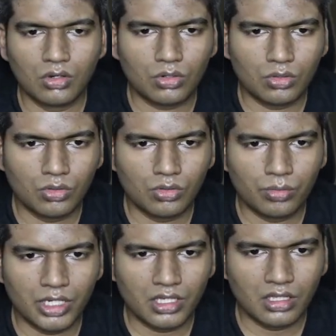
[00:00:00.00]
to
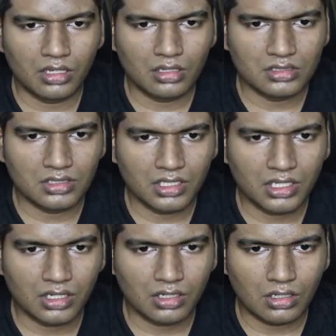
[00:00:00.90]
this thing
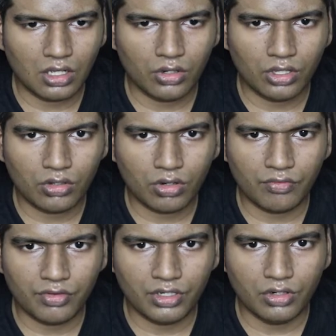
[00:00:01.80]
and Ionic
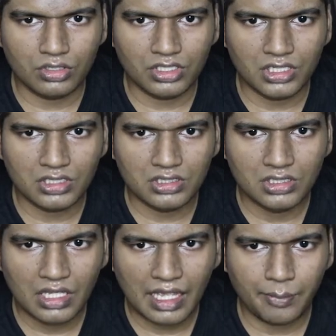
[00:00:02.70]
config.js.
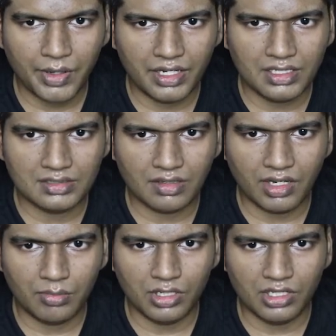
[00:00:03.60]
App ID is
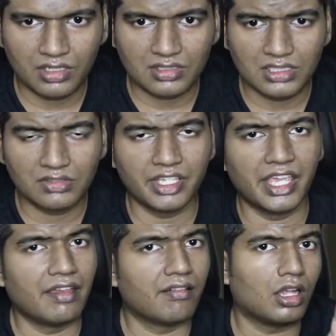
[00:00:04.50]
available here since we
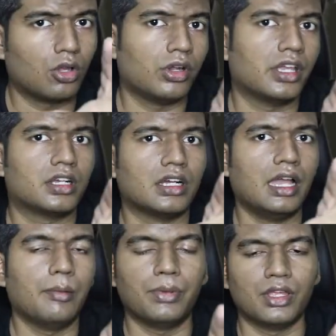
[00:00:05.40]
gave Ionic
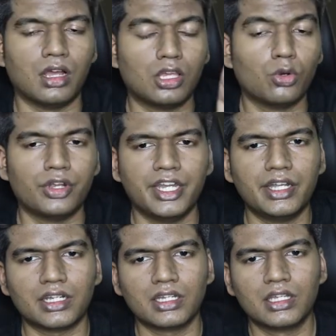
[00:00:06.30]
app IO
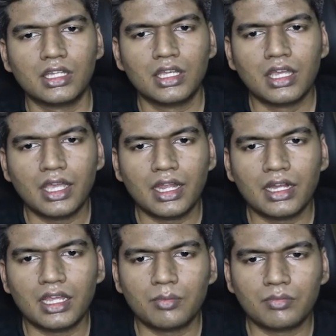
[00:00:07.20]
init,
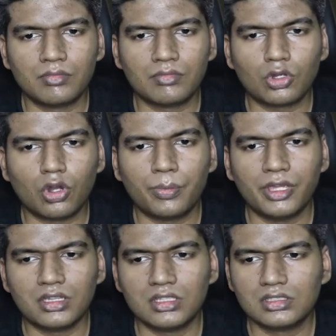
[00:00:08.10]
and I am
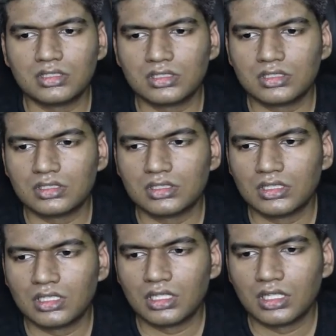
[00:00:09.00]
copying this,
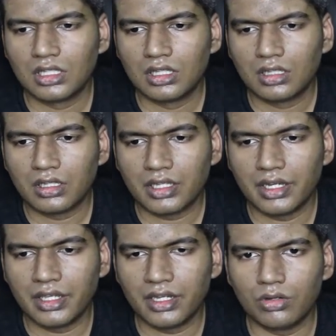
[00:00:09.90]
getting